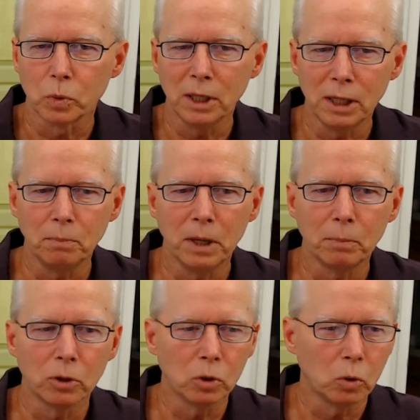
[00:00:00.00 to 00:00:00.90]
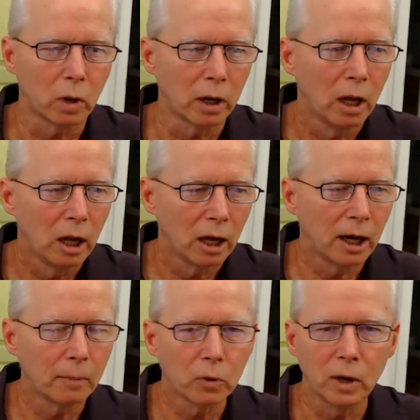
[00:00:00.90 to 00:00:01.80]
We need people who are
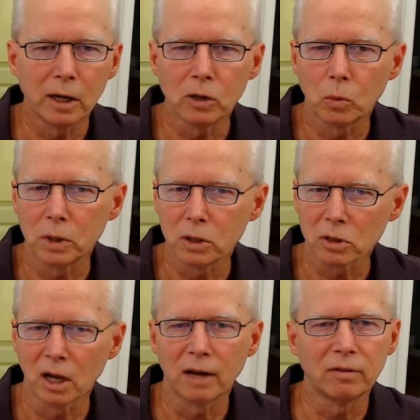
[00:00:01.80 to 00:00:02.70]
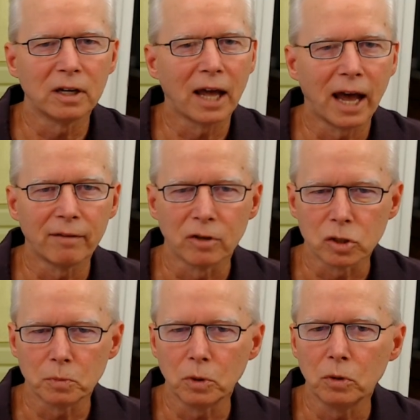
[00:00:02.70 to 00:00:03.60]
upgrading to Windows 11 to have a
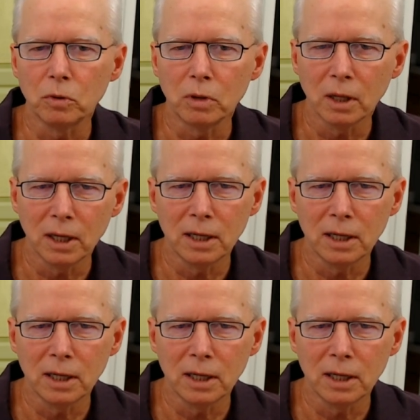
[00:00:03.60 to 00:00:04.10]
smooth,